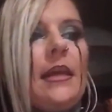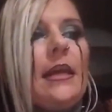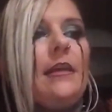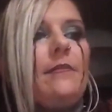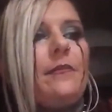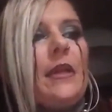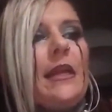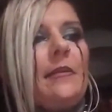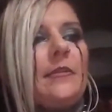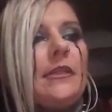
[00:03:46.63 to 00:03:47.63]
In
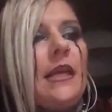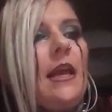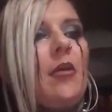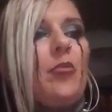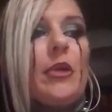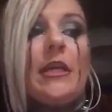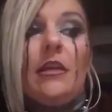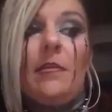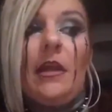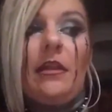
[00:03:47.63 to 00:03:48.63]
Flames,
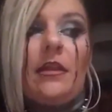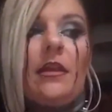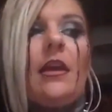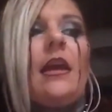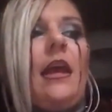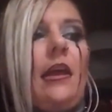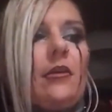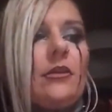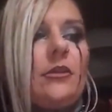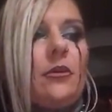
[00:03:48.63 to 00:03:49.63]
Behemoth,
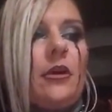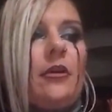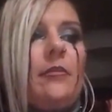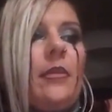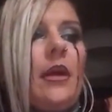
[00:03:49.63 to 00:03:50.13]
Alestorm,